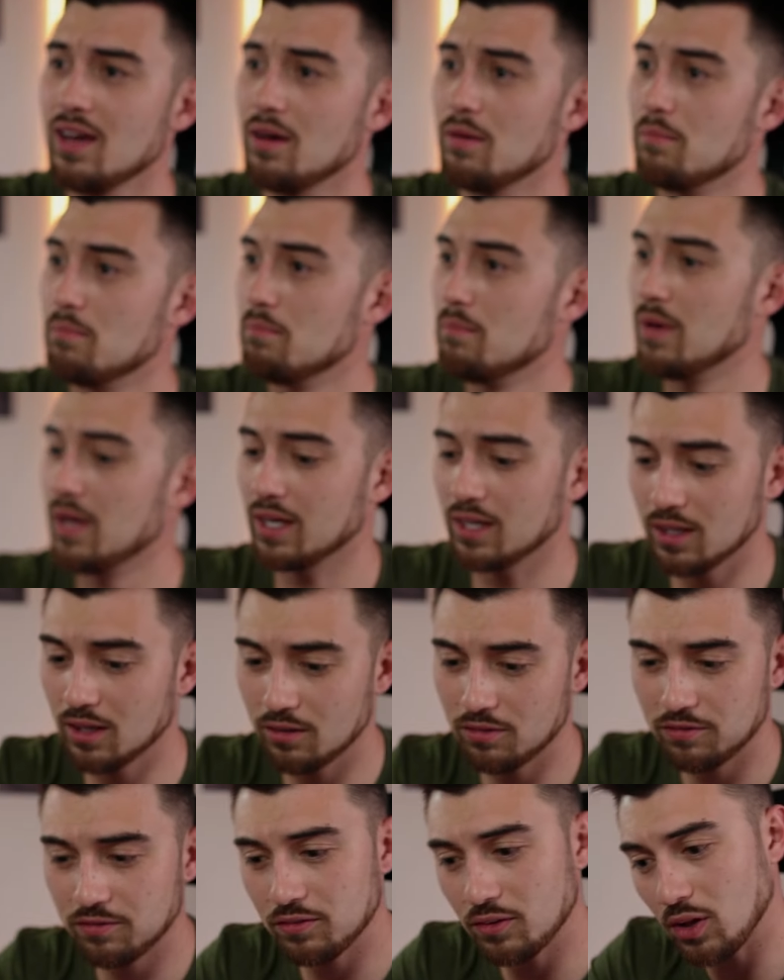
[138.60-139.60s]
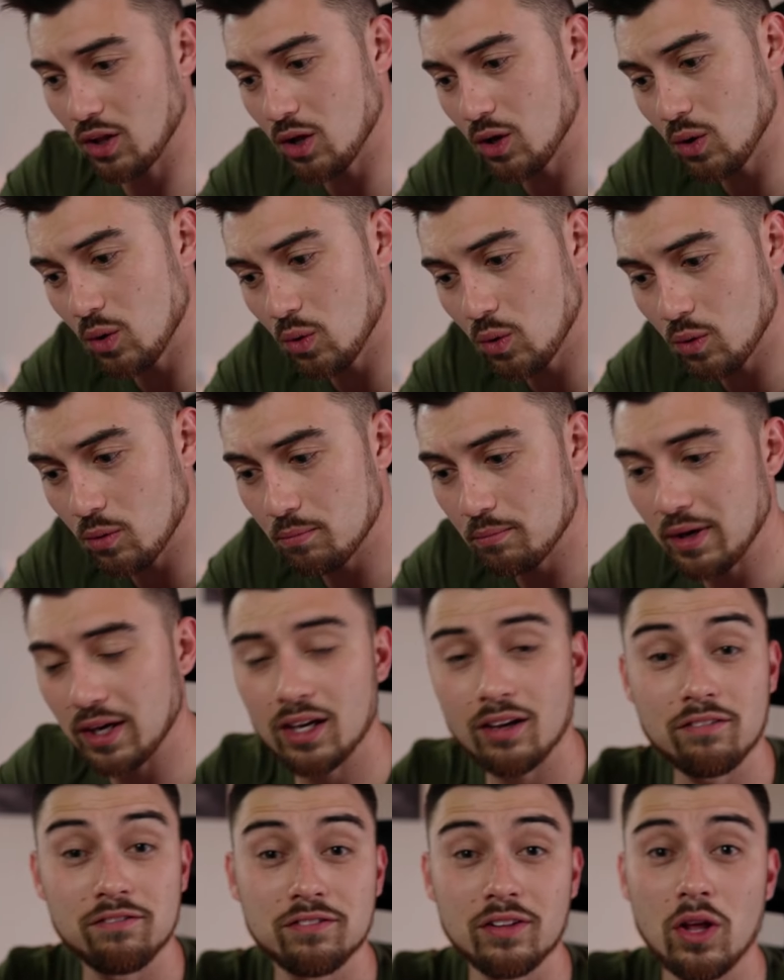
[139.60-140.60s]

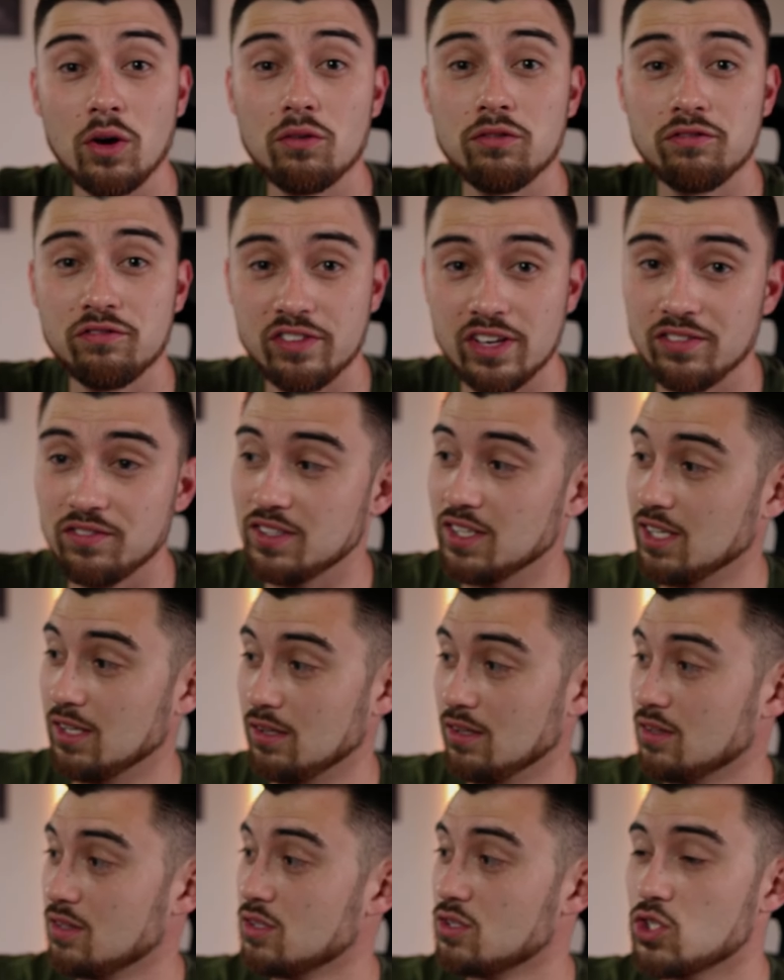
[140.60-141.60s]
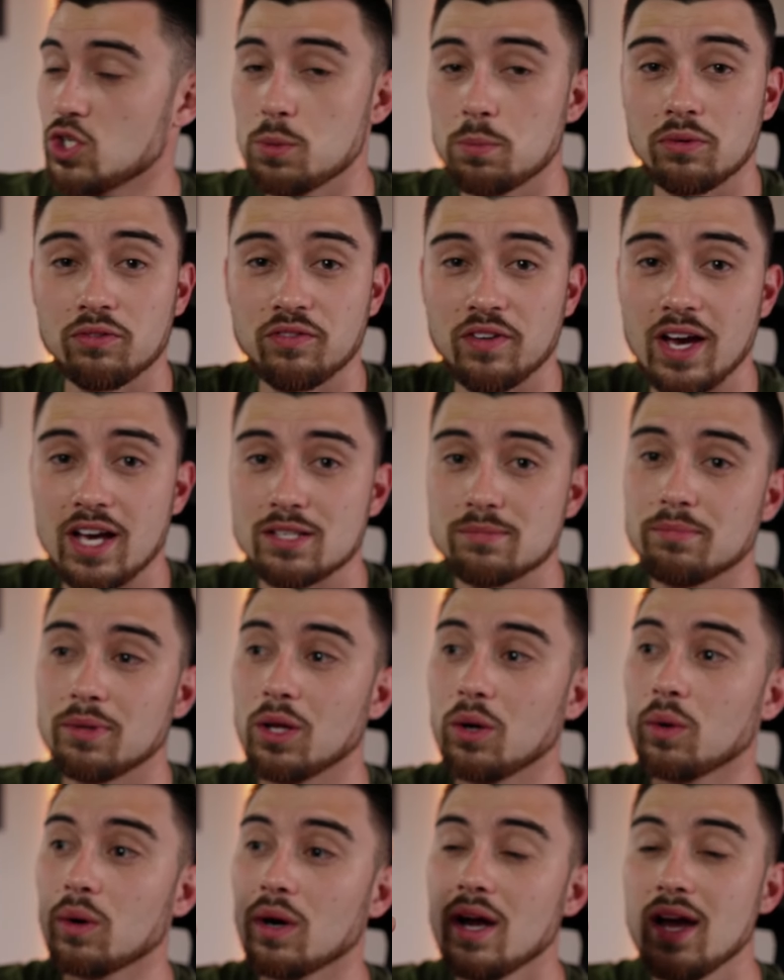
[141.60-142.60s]
MegaFlow 50, the super fast
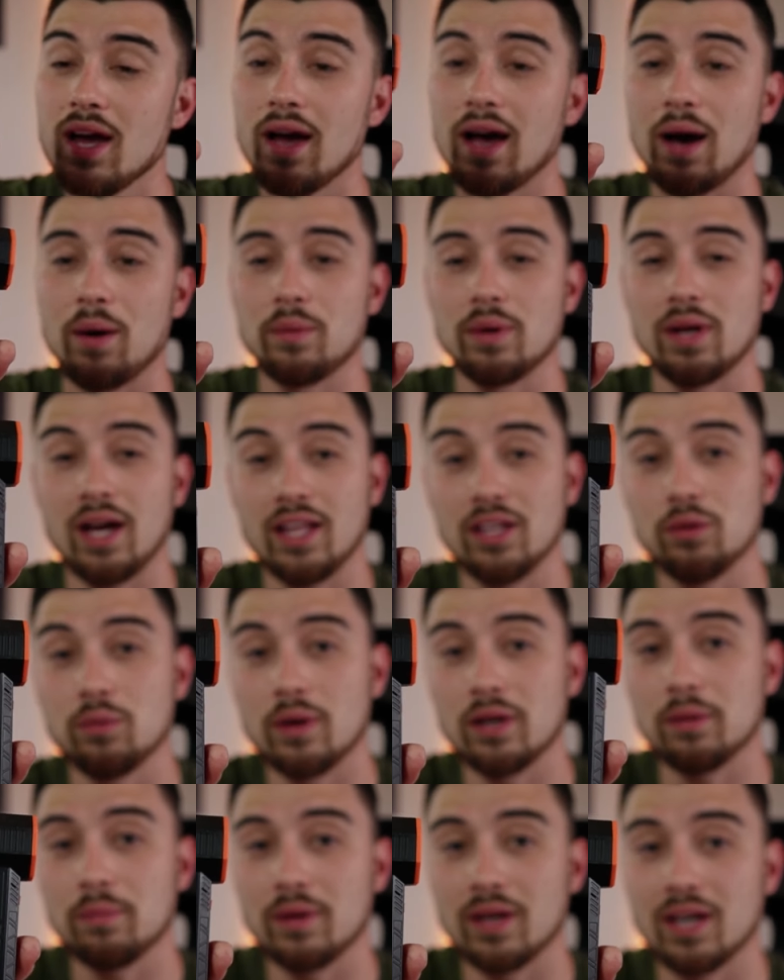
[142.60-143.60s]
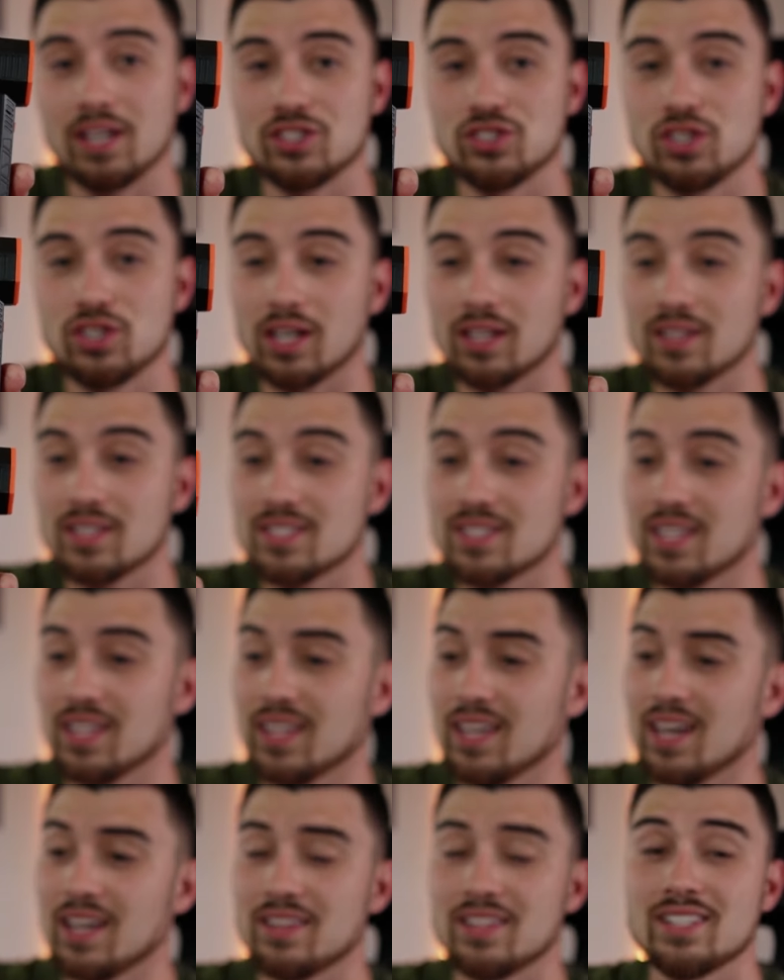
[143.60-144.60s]
blower, I would highly recommend you guys checking this thing
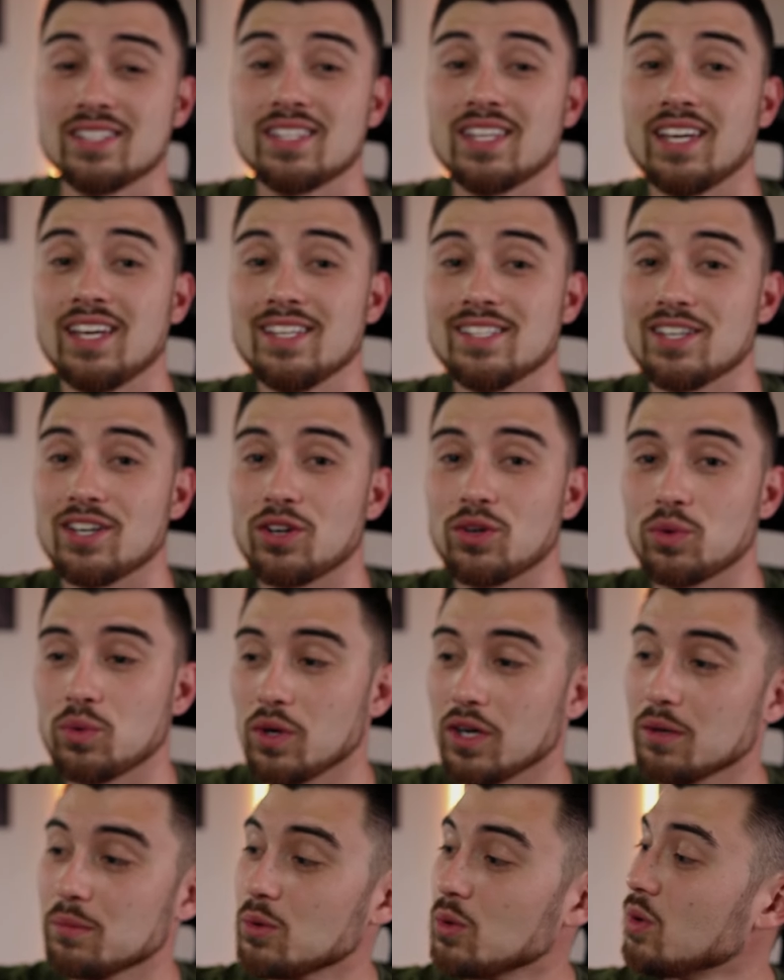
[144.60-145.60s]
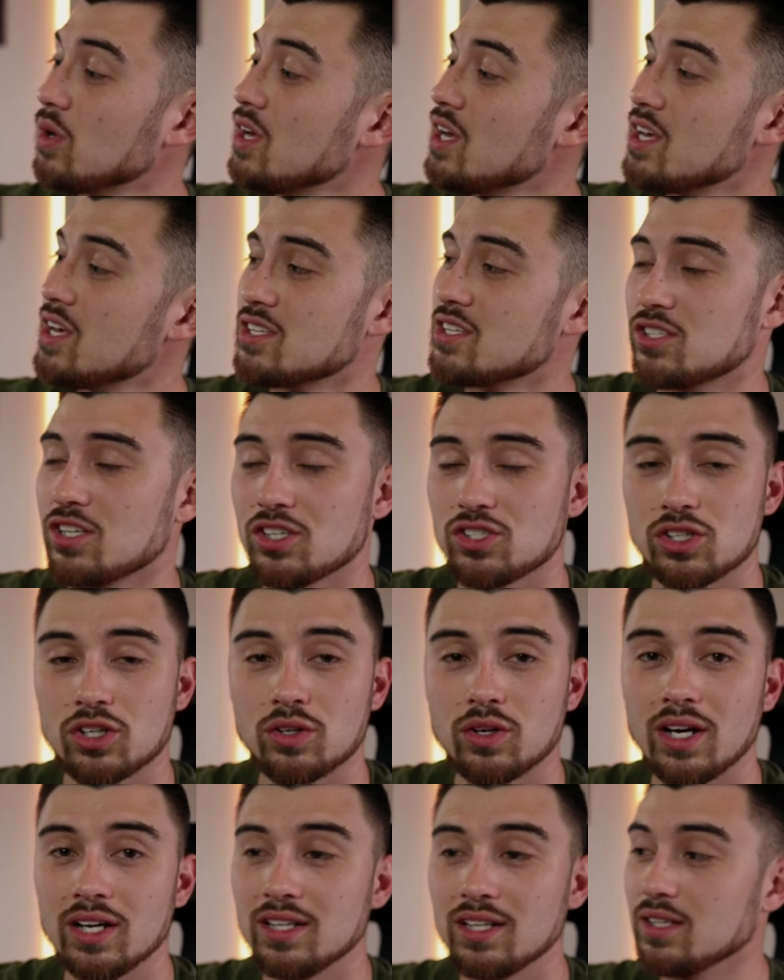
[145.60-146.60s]
out. This thing is incredible. Such a
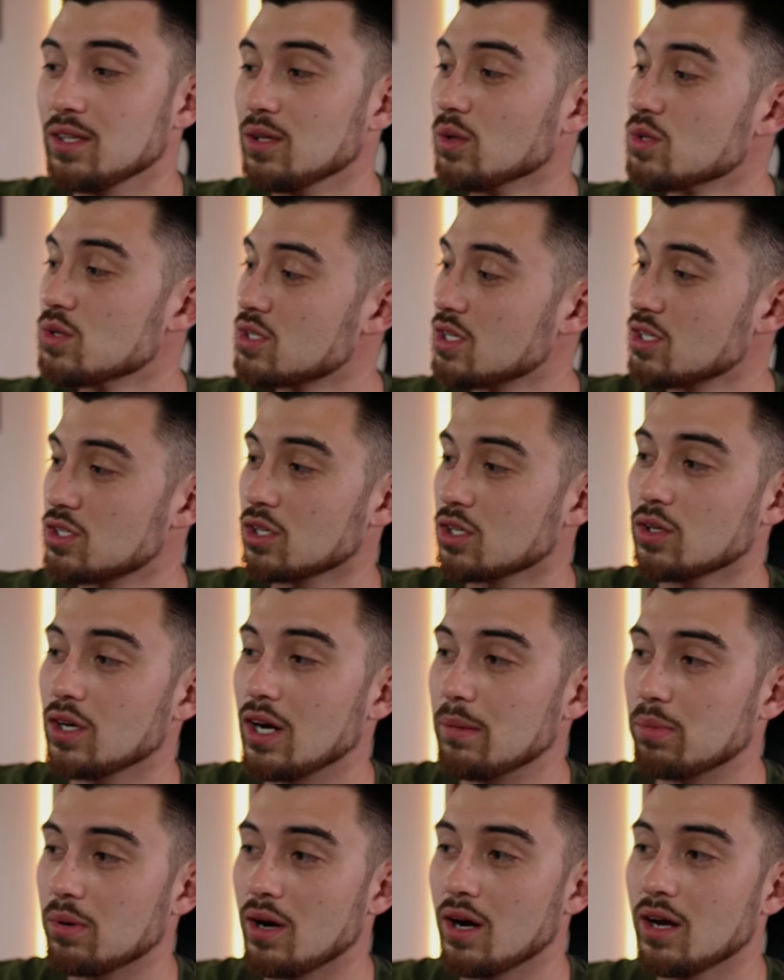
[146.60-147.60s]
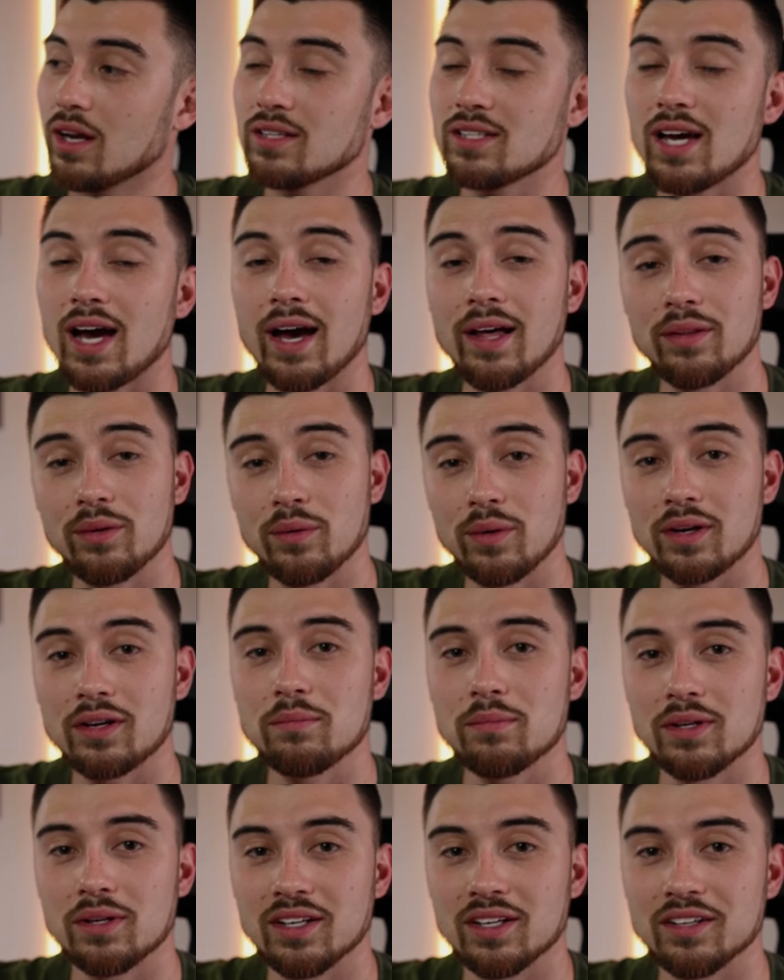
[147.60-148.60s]
great deal, such a great product. Highly
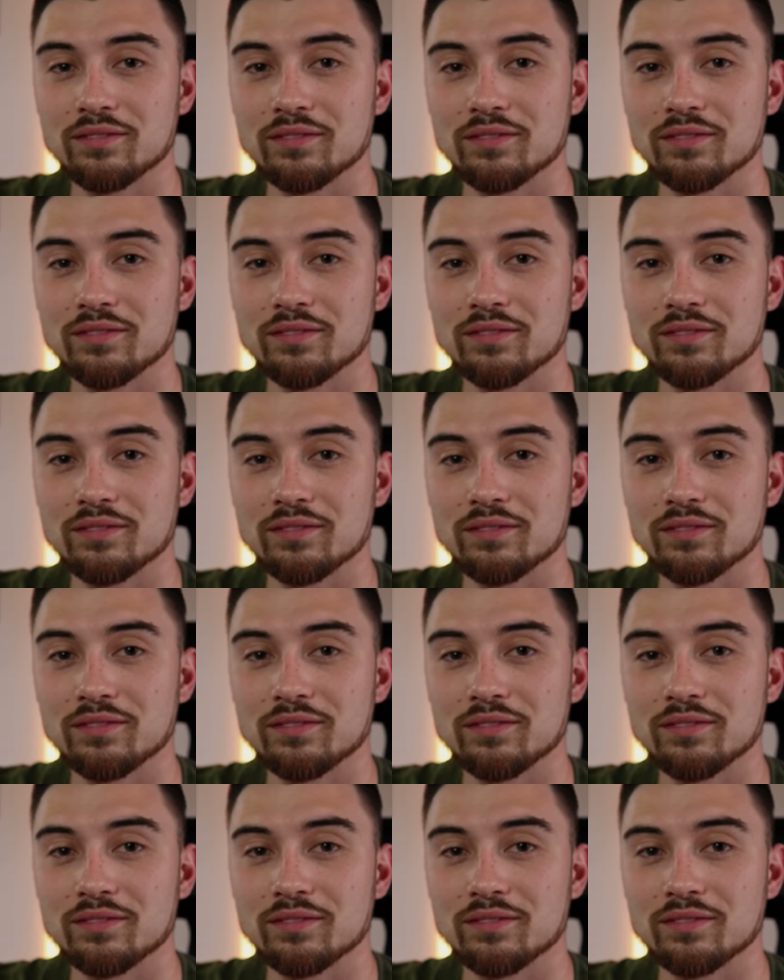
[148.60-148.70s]
recommend it.